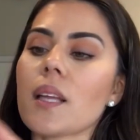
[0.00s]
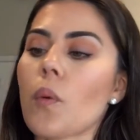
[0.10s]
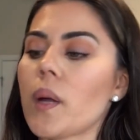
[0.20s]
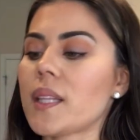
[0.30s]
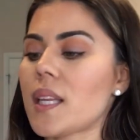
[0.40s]

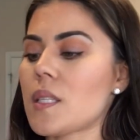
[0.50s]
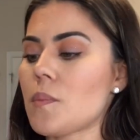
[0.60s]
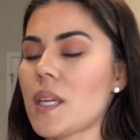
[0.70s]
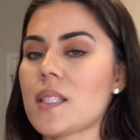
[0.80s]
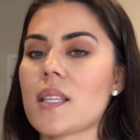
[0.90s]
what this
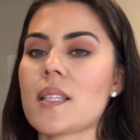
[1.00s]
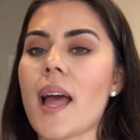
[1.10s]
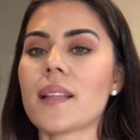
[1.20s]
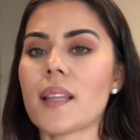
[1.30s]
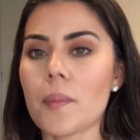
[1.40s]
means is
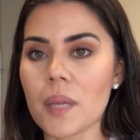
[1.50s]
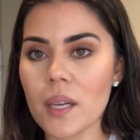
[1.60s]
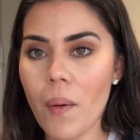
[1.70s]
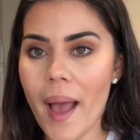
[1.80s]
that the amino